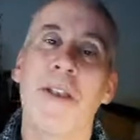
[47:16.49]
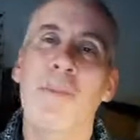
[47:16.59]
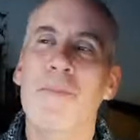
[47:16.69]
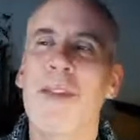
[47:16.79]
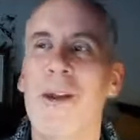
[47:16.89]

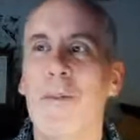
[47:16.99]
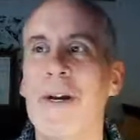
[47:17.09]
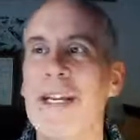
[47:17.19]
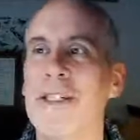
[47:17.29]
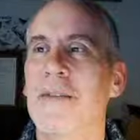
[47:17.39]
And yeah,
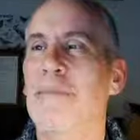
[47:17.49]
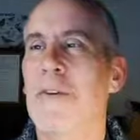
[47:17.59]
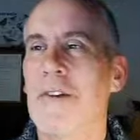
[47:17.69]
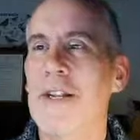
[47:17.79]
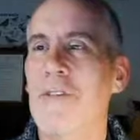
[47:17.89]
what is a
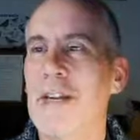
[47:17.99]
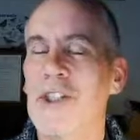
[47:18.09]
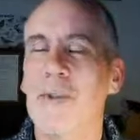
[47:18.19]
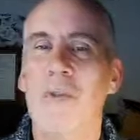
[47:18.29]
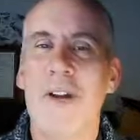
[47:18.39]
perennial
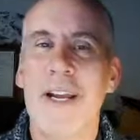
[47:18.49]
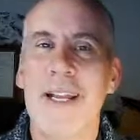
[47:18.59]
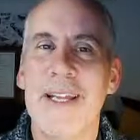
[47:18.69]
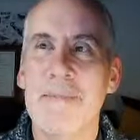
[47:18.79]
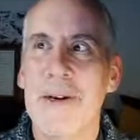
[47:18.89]
vegetable
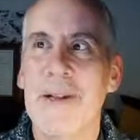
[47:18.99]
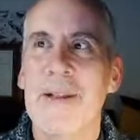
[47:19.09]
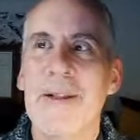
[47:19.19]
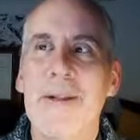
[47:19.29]
really? But